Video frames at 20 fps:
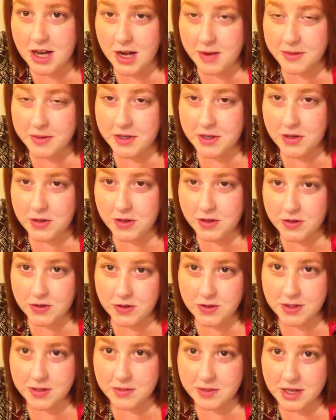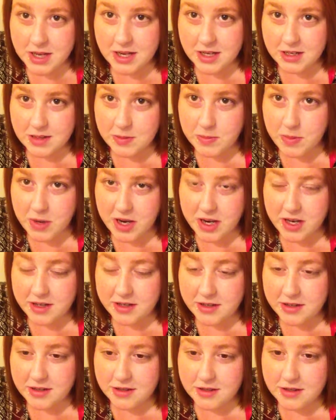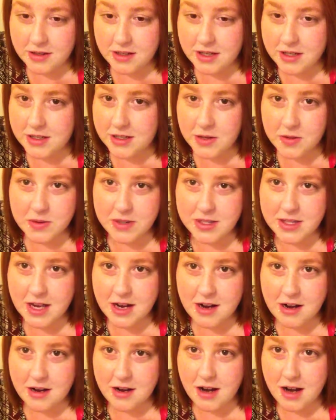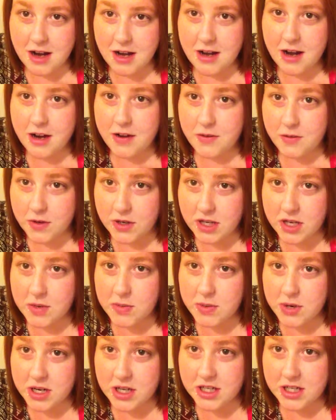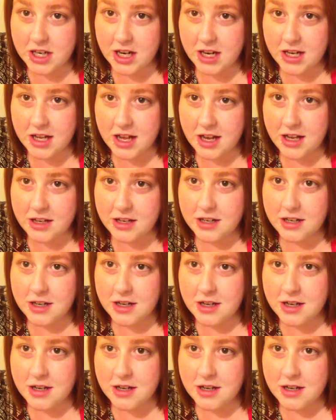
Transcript: I've been going through some things, but he's always there and I really appreciate that.